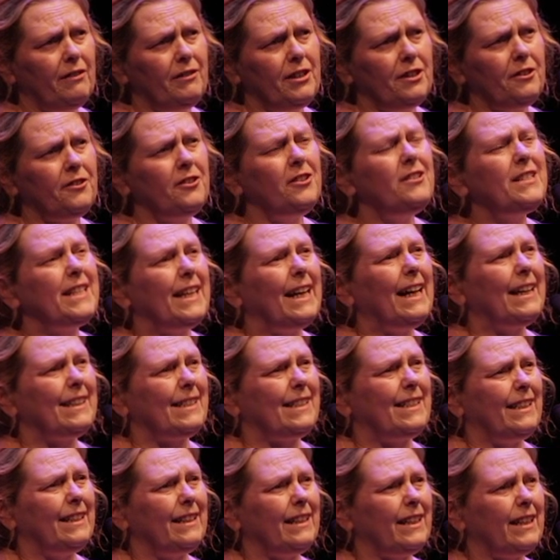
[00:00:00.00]
they're
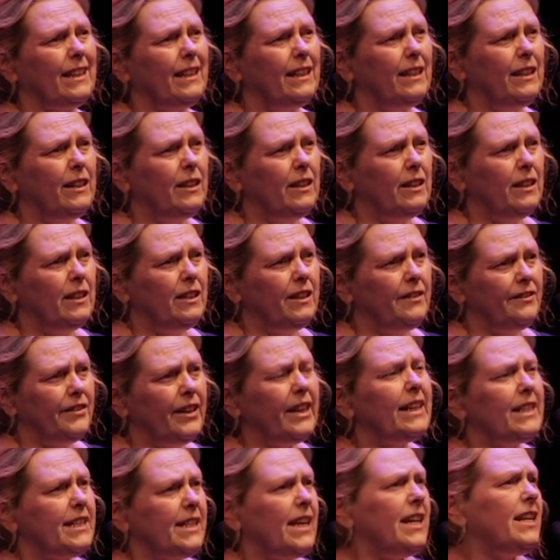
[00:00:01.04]
enthusiastic, they
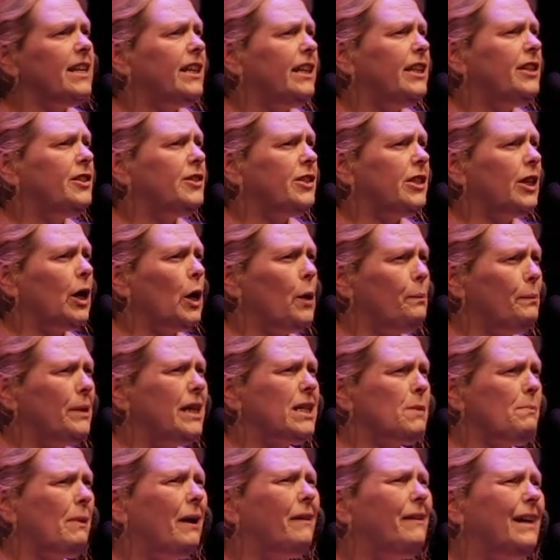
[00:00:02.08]
get taken into the company.
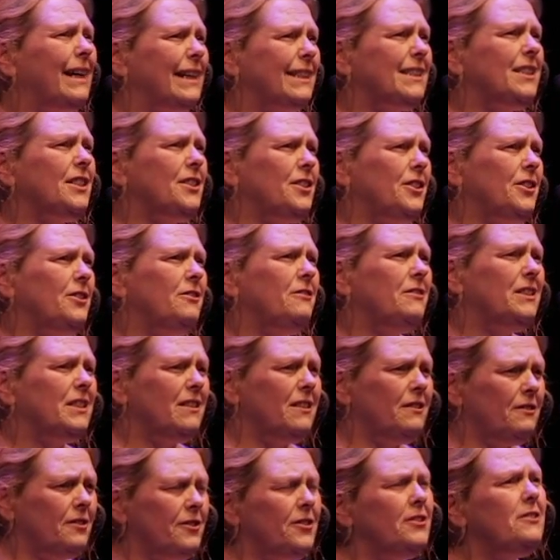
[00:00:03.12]
It's about attitude and
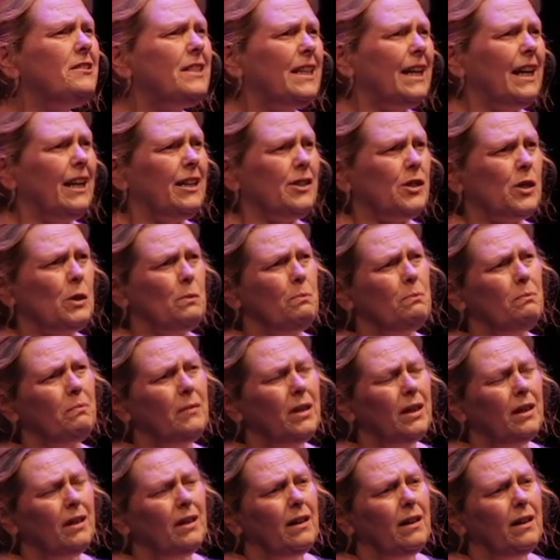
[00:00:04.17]
enthusiasm.